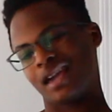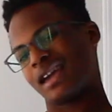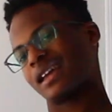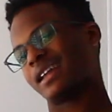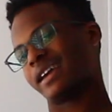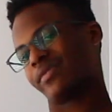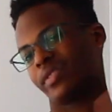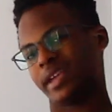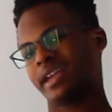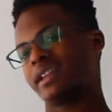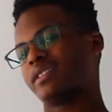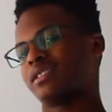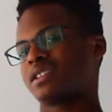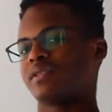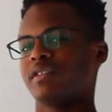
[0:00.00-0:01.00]
and at the end
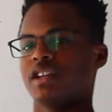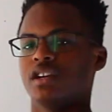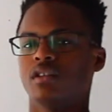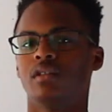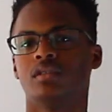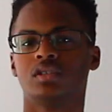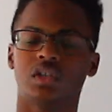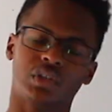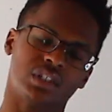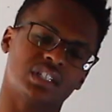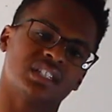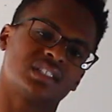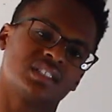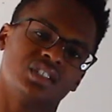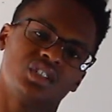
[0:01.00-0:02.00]
of this video so you
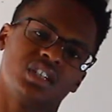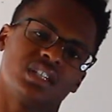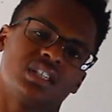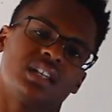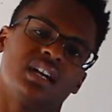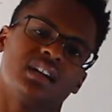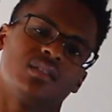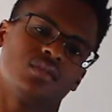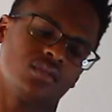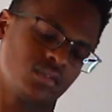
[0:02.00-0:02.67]
guys can check it out.